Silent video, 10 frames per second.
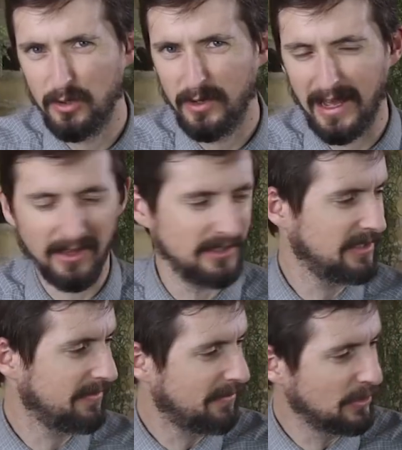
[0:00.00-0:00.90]
2 gallons
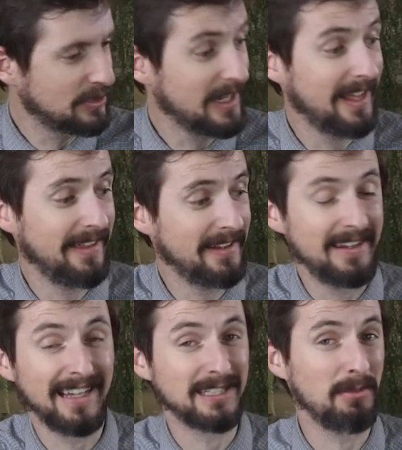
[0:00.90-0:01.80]
at first and then
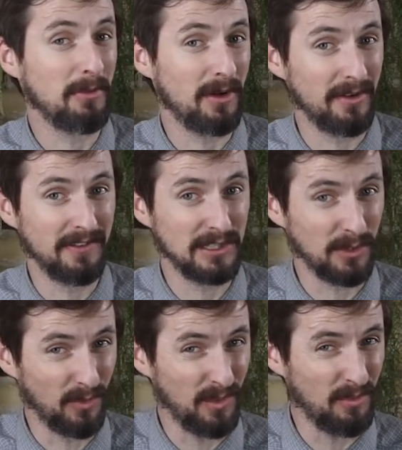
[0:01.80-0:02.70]
test my water
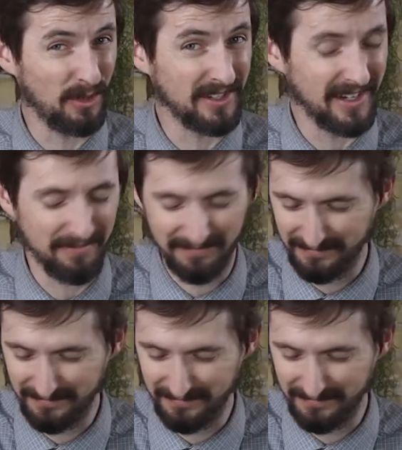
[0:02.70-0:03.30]
feature one more time.